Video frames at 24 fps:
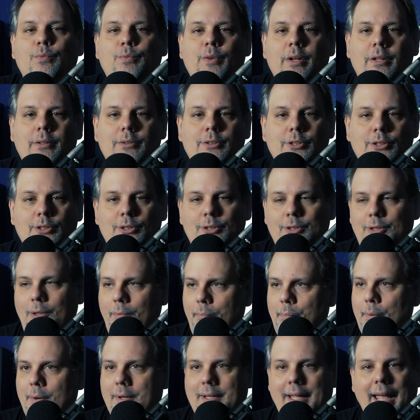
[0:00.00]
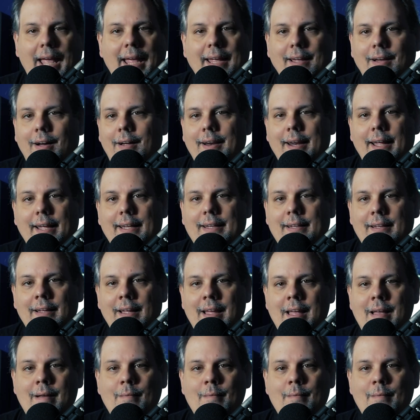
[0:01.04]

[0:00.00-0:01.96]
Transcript: felt super chaotic